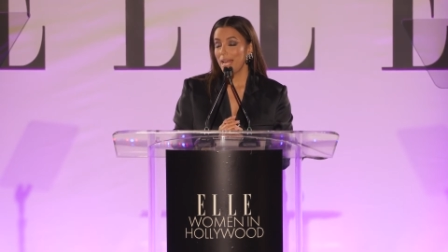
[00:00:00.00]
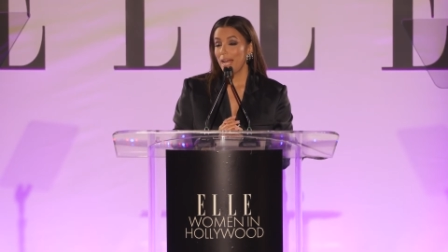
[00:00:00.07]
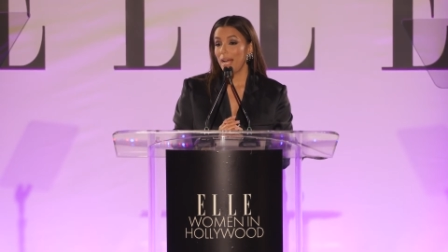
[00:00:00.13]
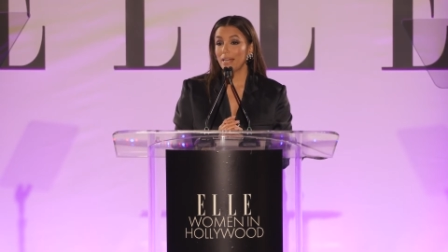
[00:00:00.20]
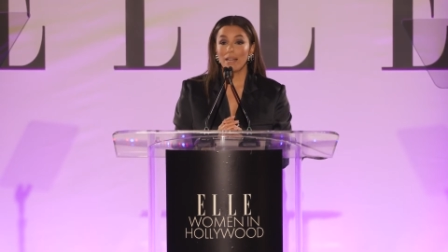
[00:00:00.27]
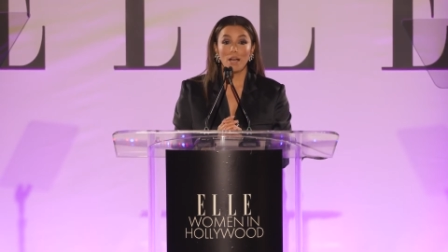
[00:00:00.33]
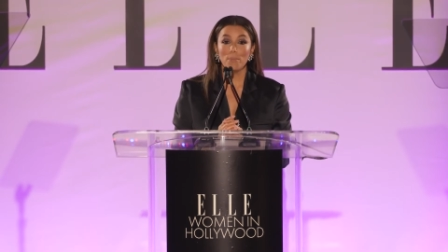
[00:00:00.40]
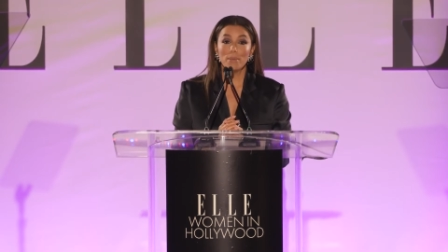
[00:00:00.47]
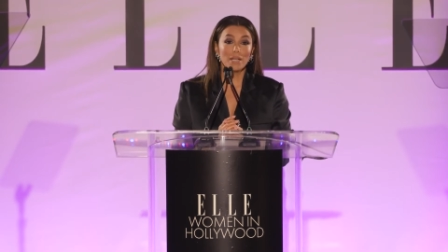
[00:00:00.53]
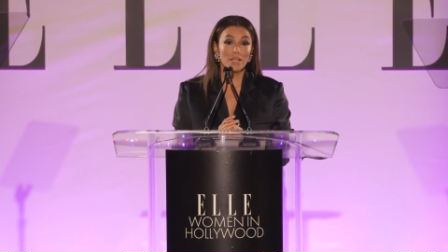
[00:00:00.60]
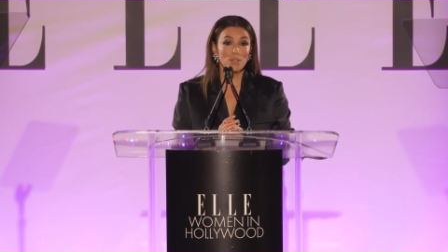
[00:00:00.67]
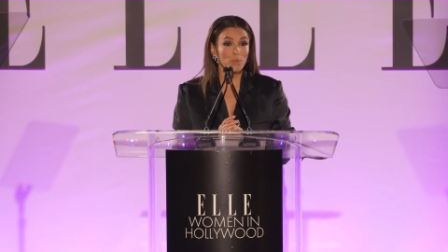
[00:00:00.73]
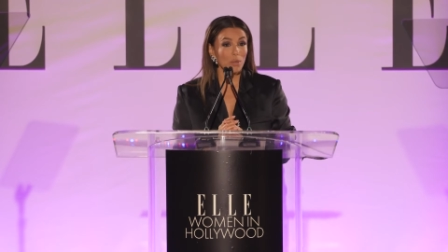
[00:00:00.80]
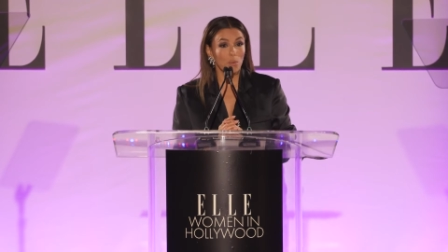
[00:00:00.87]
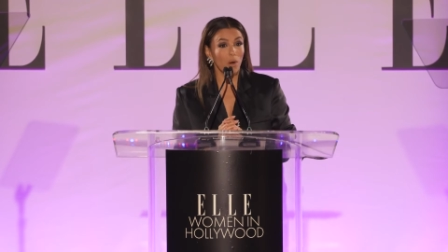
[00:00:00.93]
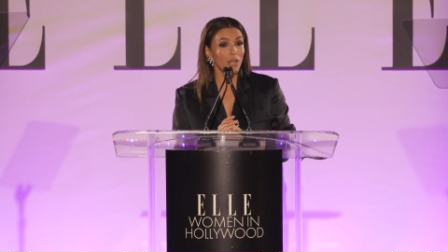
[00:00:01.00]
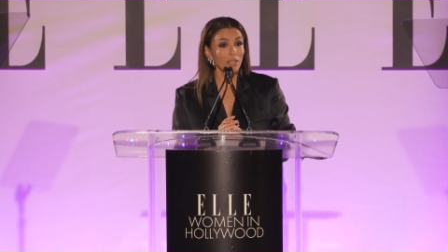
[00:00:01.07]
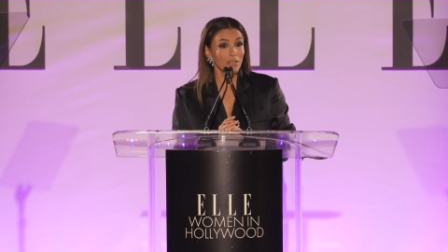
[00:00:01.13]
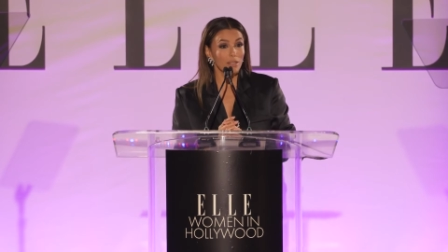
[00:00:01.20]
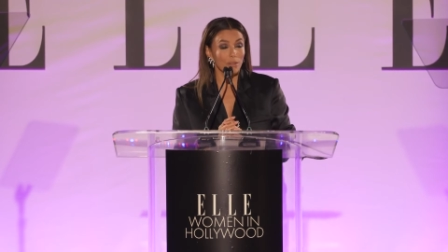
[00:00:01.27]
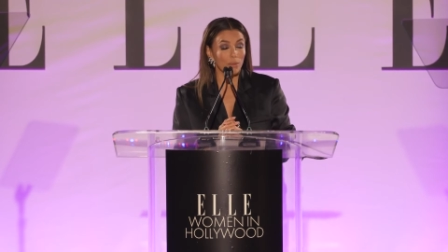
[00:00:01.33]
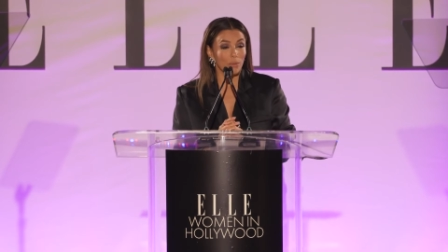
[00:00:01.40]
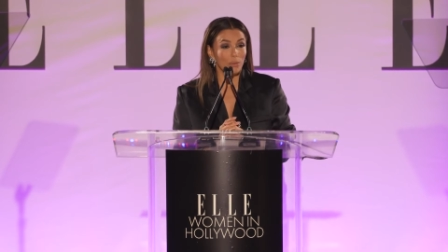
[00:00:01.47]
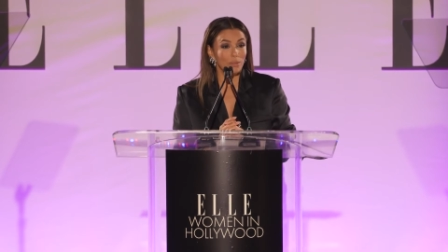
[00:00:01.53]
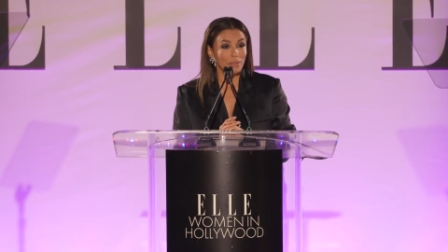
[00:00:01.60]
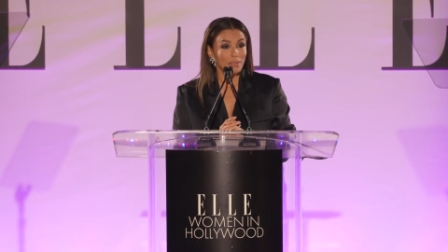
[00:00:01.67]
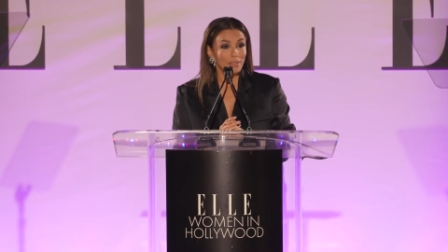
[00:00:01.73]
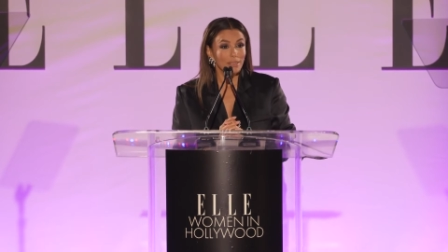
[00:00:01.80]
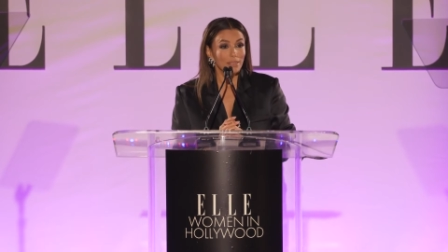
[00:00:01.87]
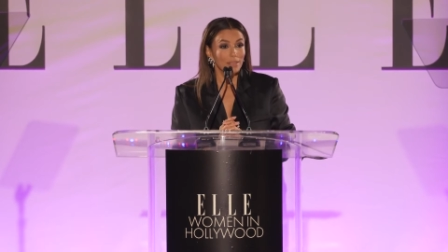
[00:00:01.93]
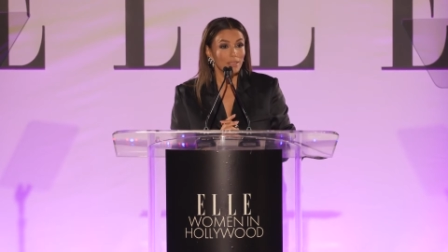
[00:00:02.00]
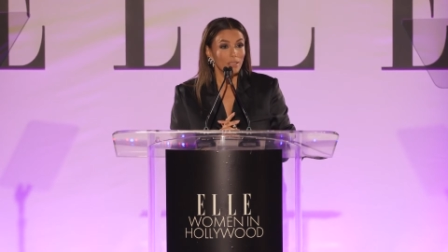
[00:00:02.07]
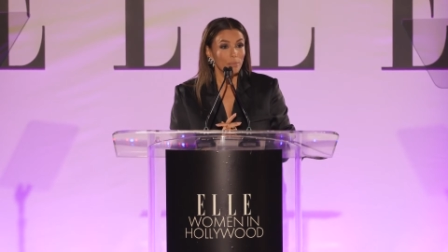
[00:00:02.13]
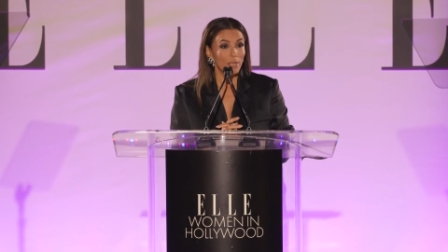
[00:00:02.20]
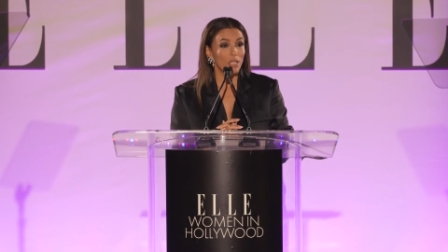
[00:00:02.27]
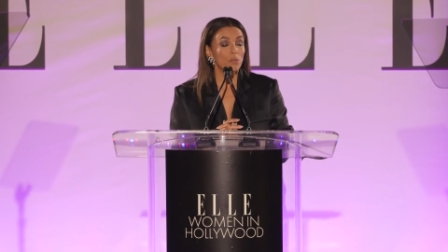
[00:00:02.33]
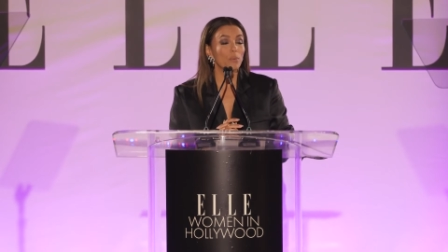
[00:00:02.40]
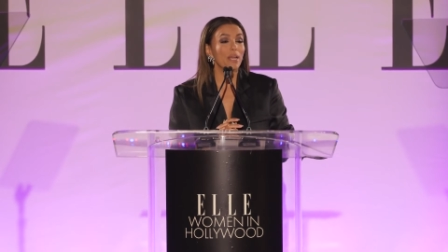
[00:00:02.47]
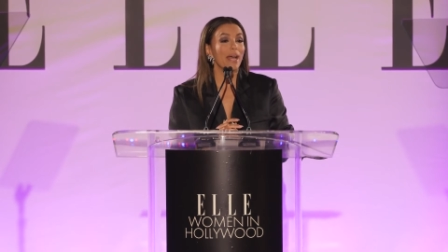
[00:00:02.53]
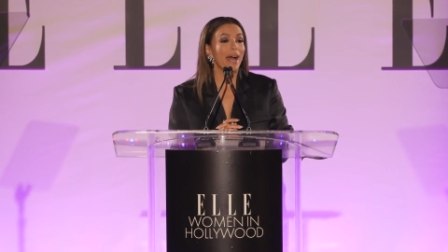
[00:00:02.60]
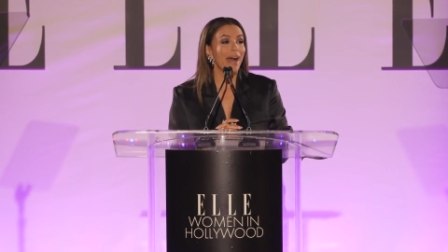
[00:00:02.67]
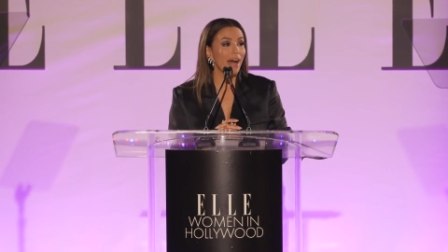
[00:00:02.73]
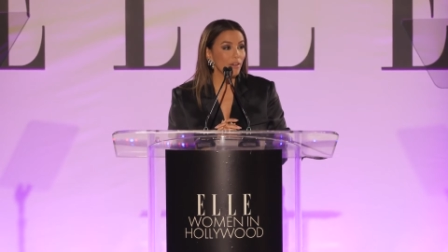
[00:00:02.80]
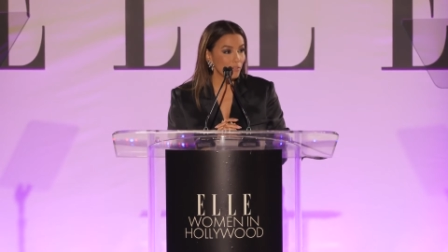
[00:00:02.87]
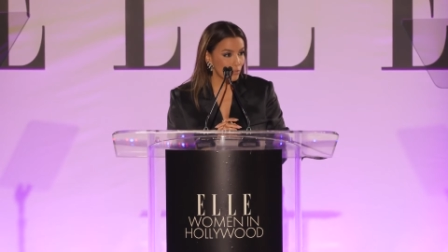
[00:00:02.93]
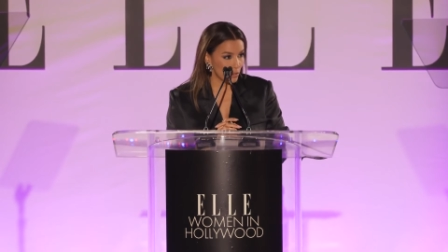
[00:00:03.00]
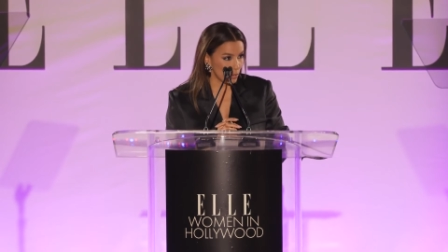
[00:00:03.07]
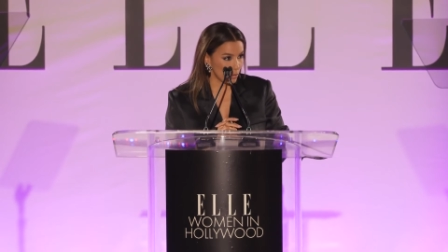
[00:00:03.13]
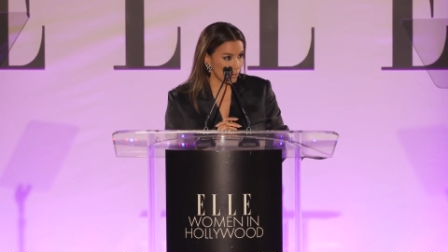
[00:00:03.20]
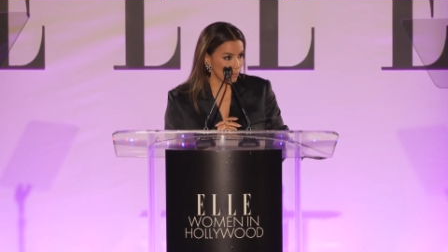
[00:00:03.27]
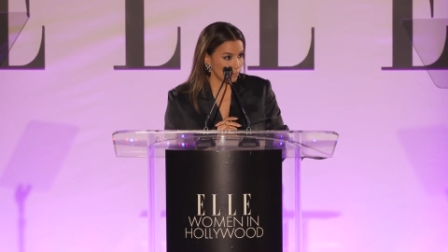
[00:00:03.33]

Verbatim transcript: And not because we want to, because we have to.